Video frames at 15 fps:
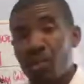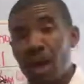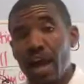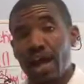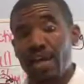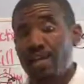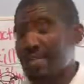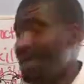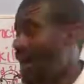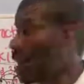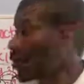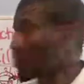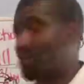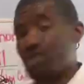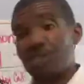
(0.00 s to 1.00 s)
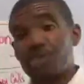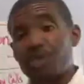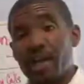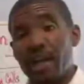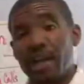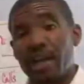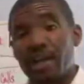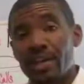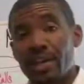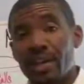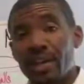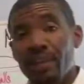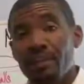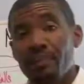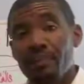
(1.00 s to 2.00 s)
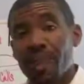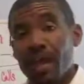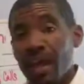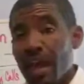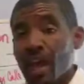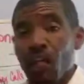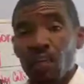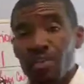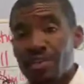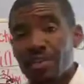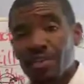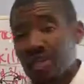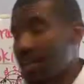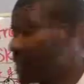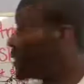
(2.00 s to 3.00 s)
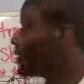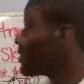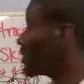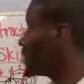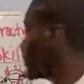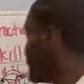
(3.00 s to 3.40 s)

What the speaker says: Why? Because I wasn't trained and I wasn't skilled.